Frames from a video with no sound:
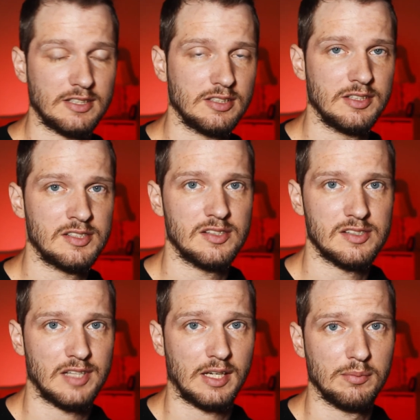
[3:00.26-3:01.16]
leads to the
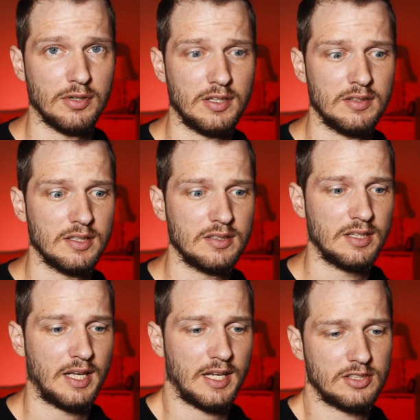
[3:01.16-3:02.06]
second point. It can
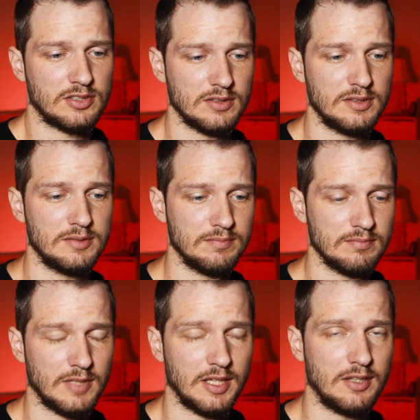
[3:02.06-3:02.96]
actually
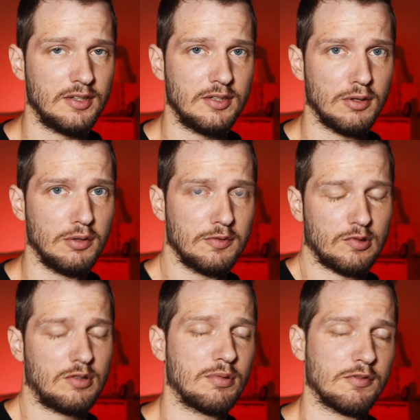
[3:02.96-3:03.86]
hinder your
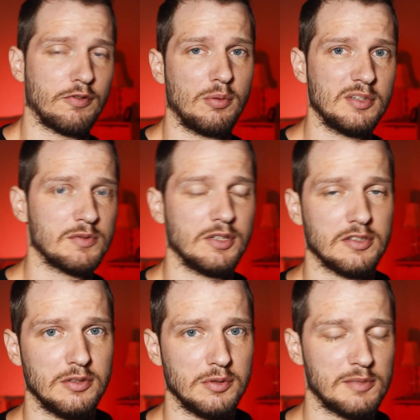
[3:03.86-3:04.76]
overall performance when you're
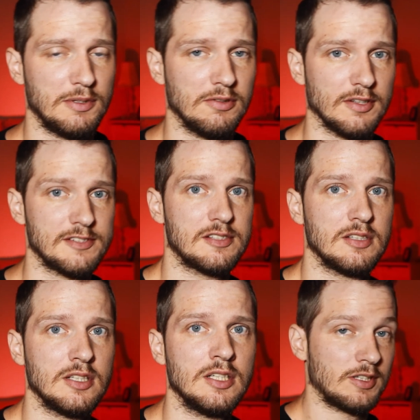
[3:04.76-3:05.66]
doing speedruns.
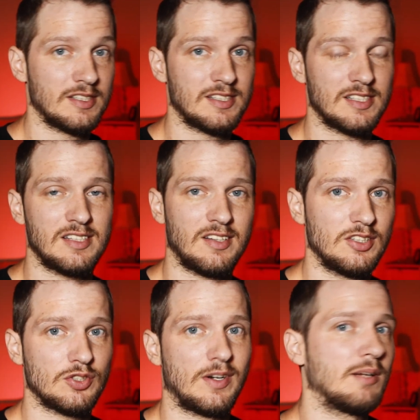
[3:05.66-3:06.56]
If you're consistently
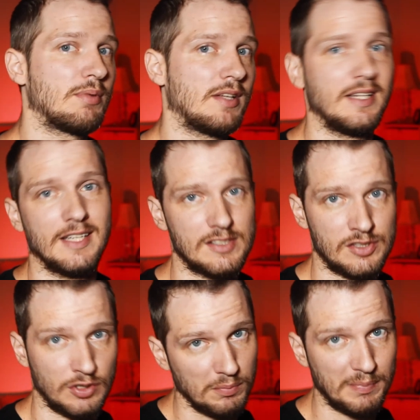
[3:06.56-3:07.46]
trying to play against
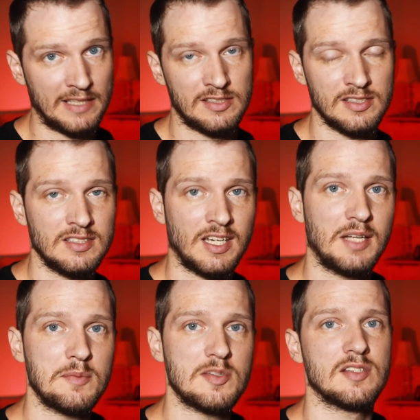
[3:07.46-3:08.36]
your best
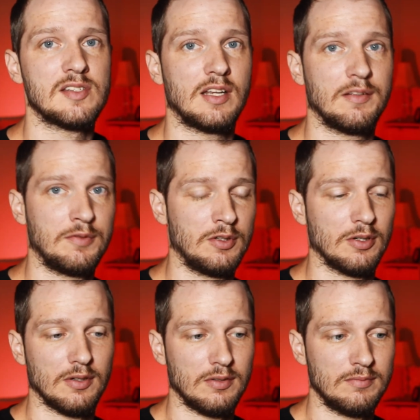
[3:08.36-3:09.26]
times instead of
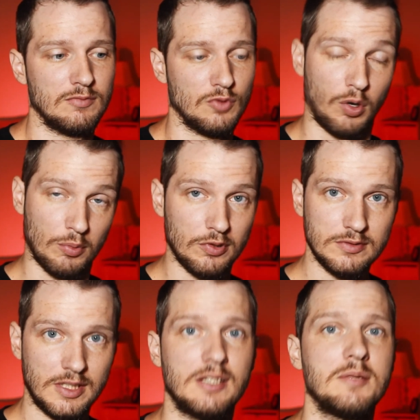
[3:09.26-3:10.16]
your normal
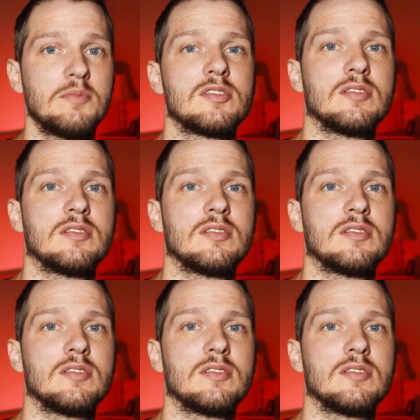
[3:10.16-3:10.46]
times,